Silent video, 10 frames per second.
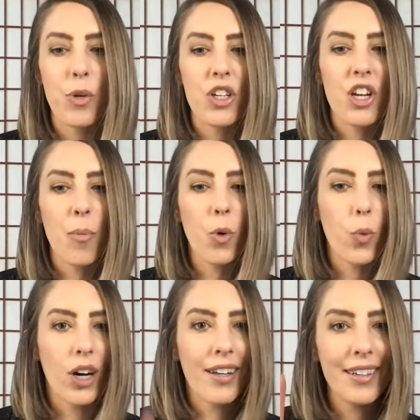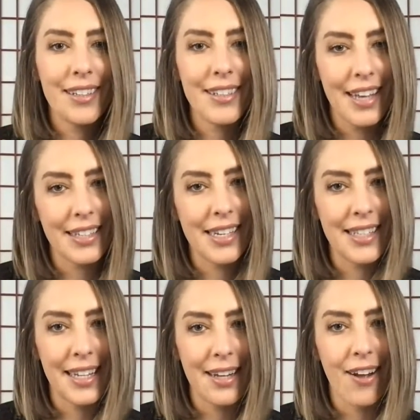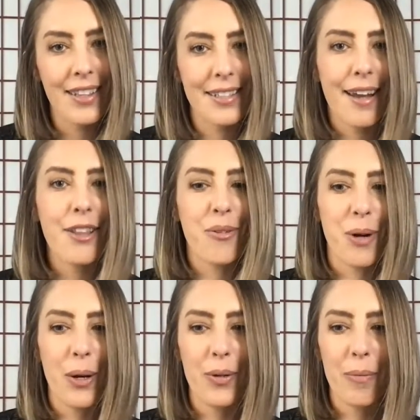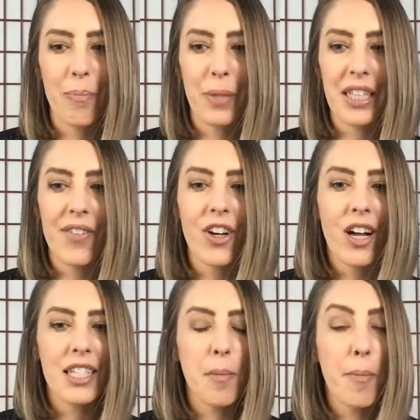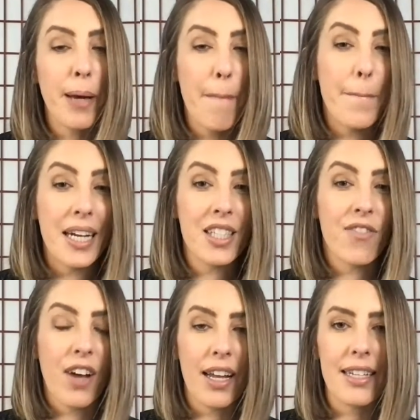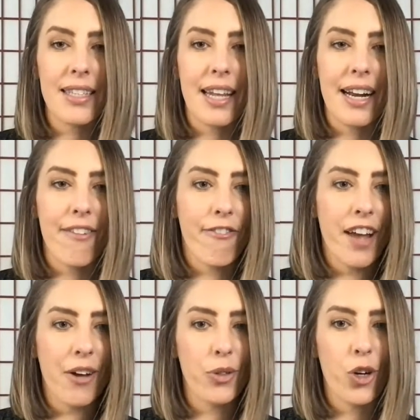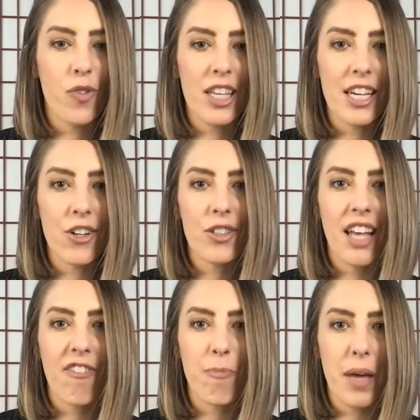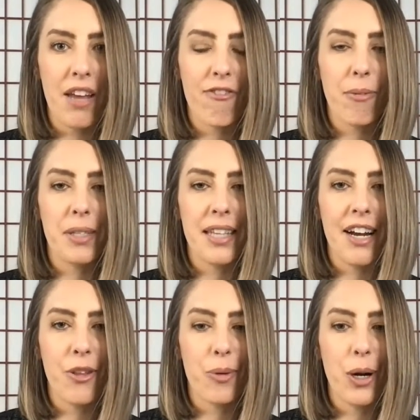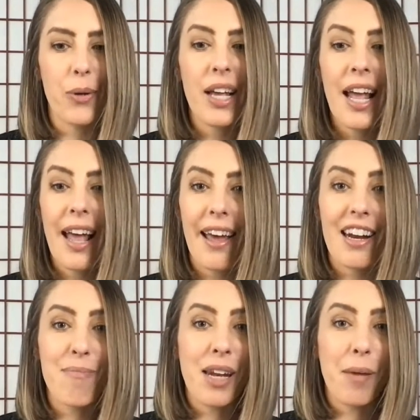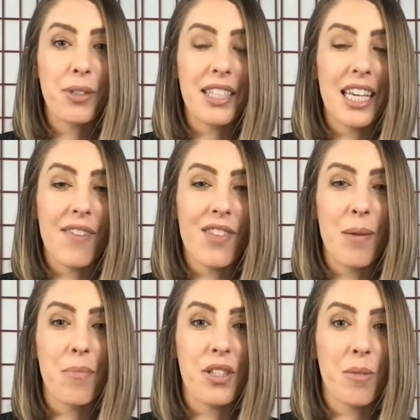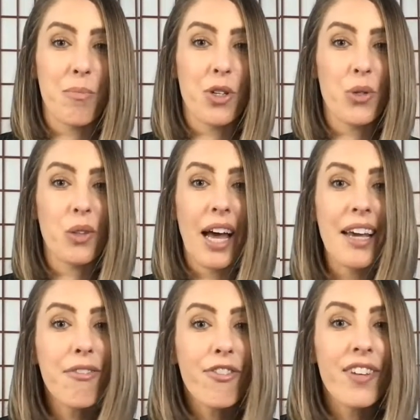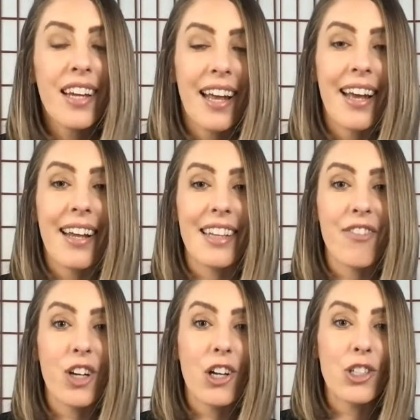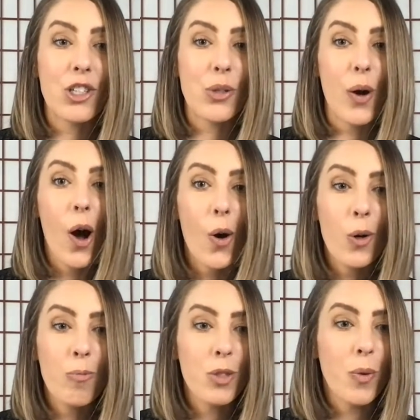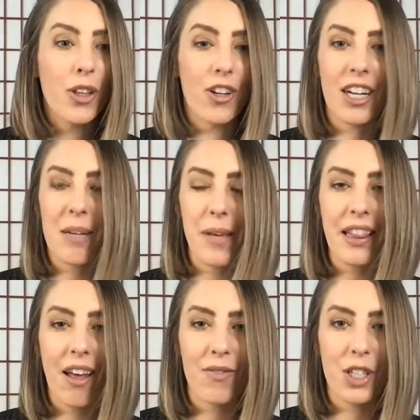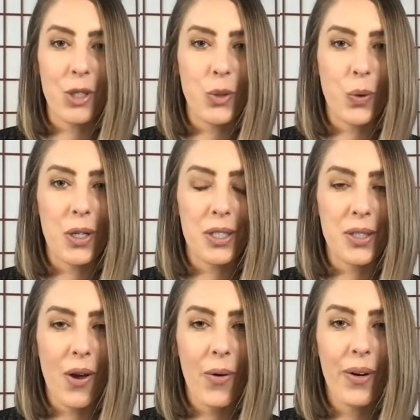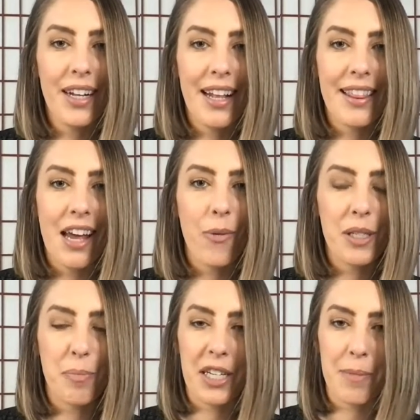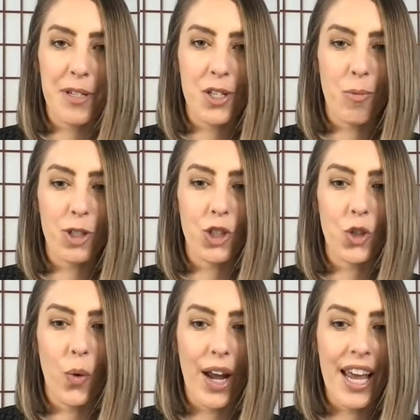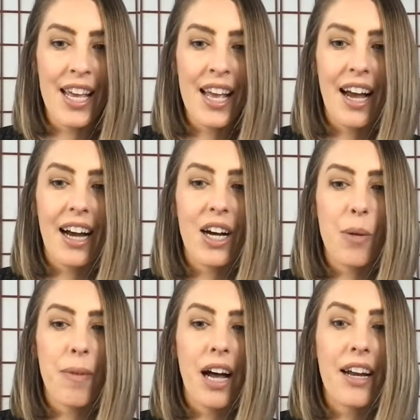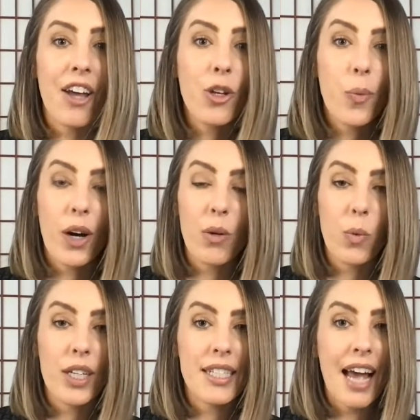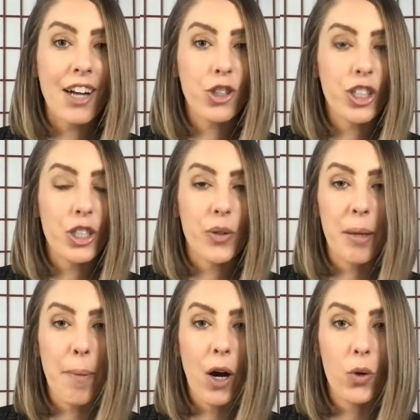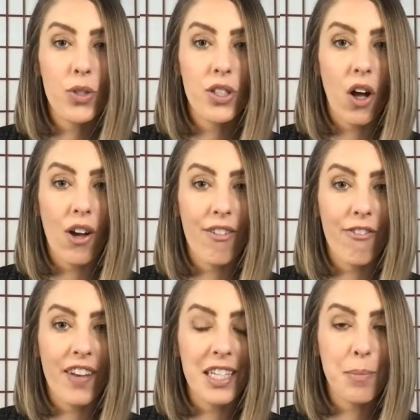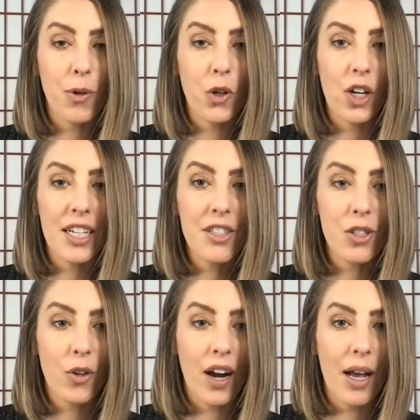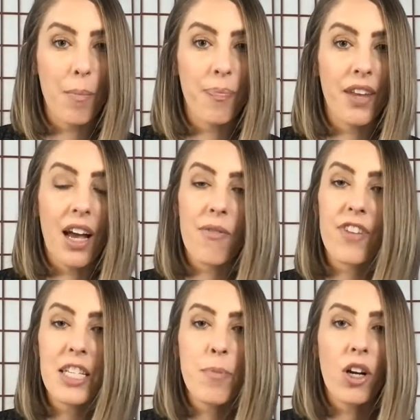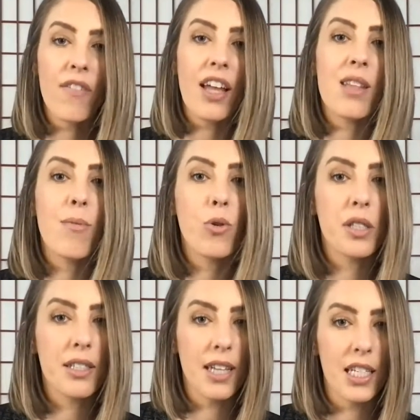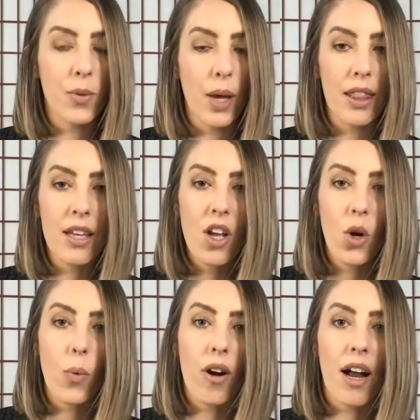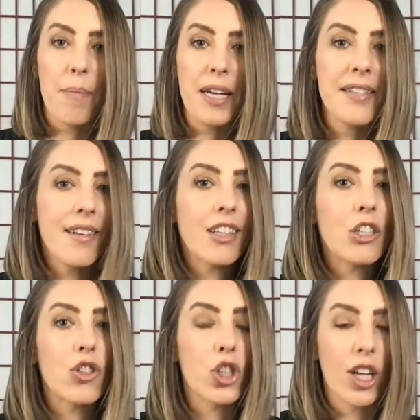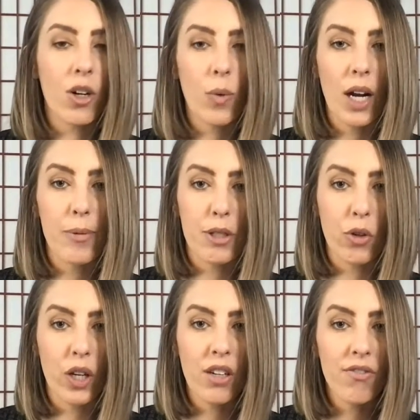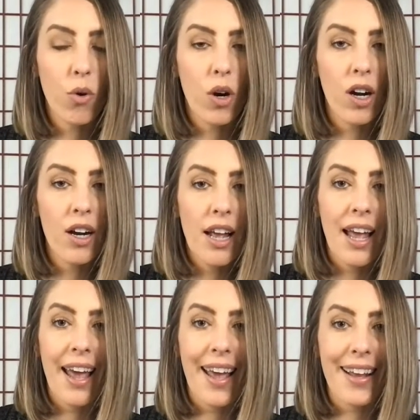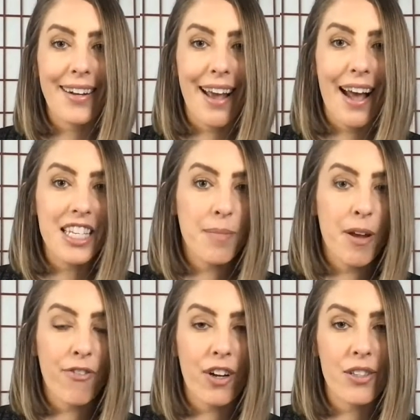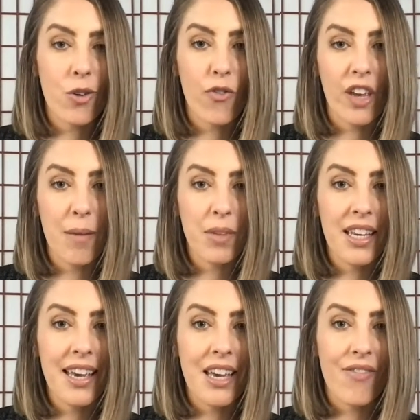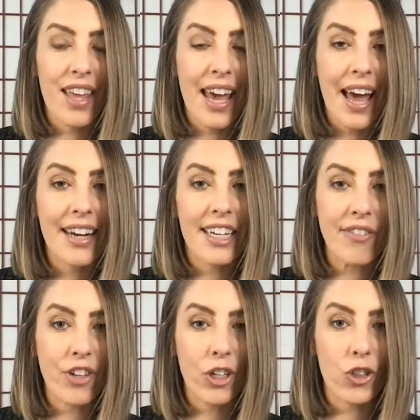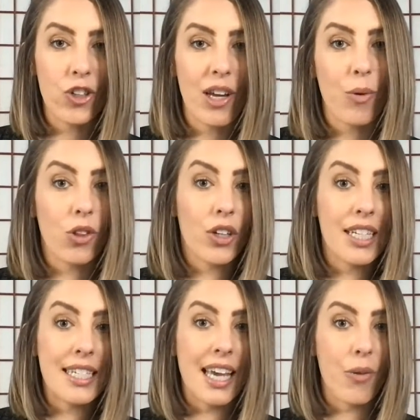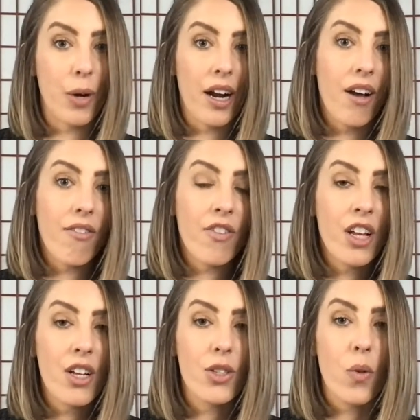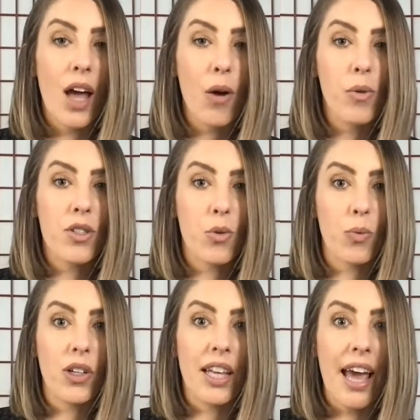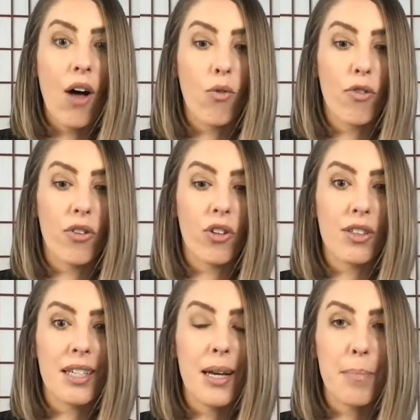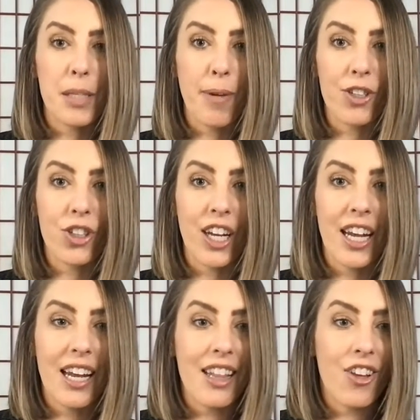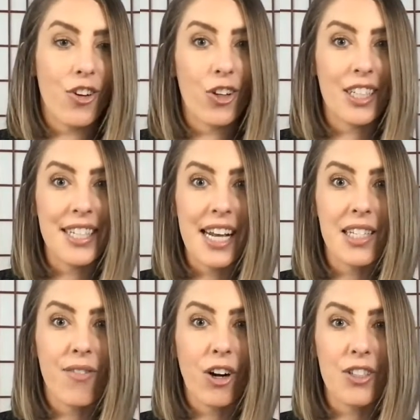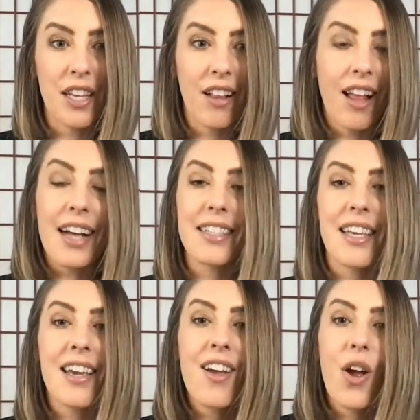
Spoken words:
Number one is, as I said, on the side of the road. Believe it or not, some of my best finds that I have found over the years have been from the side of the road, and I've been able to give them some new life, and they've gone to new homes where they're going to be loved and adored. So that always brings me so much joy. Another one was actually doing posts on Facebook or Instagram. Facebook, I've had the most success with, where I basically just shared what I was looking for and asked my friends or family if they had any furniture they were looking to get rid of. So that was a really helpful tip, especially in the early days of Arts and Classy,